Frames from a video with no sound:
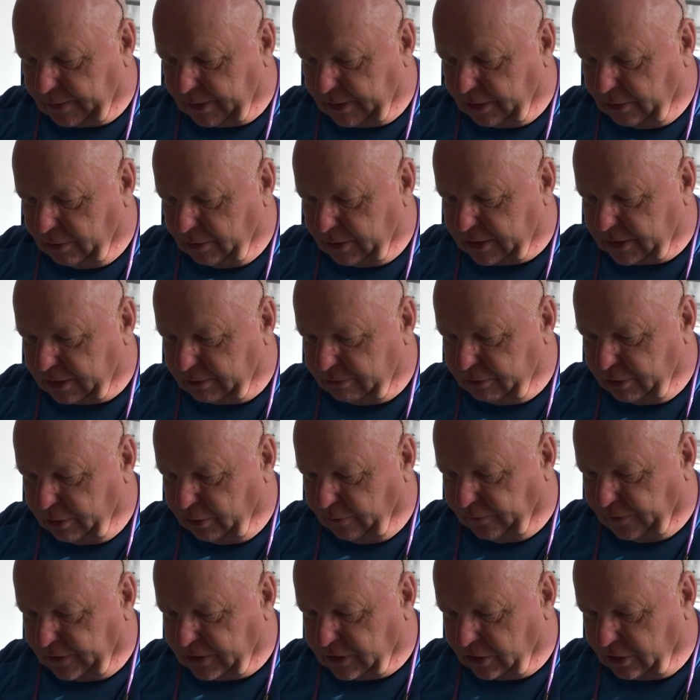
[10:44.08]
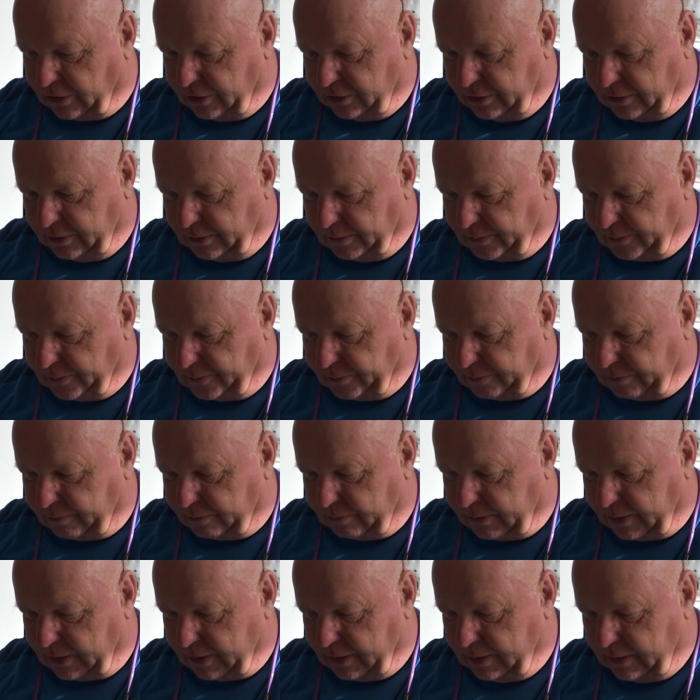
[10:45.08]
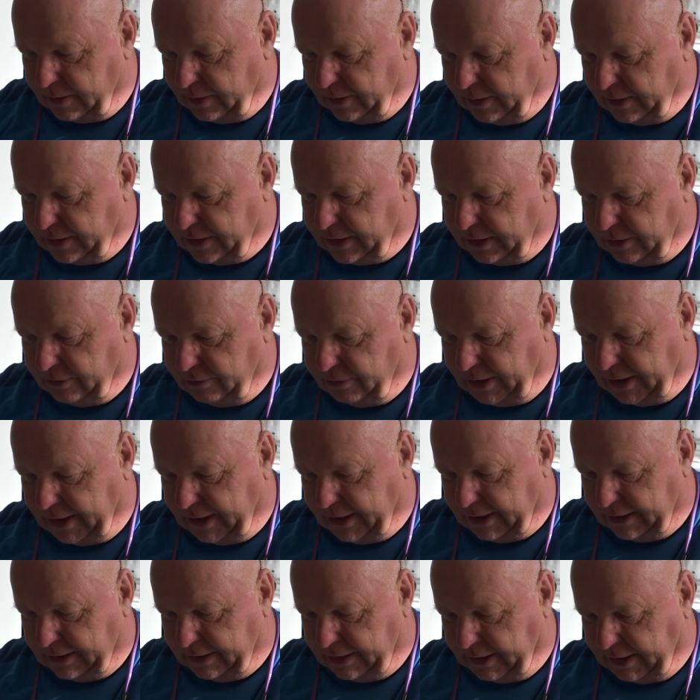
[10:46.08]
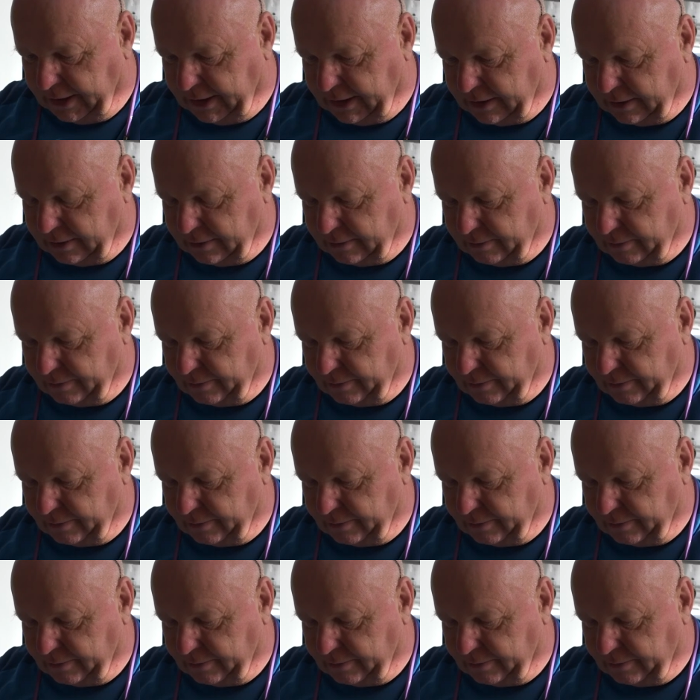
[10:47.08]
Notice the roof is on. Is it raining there?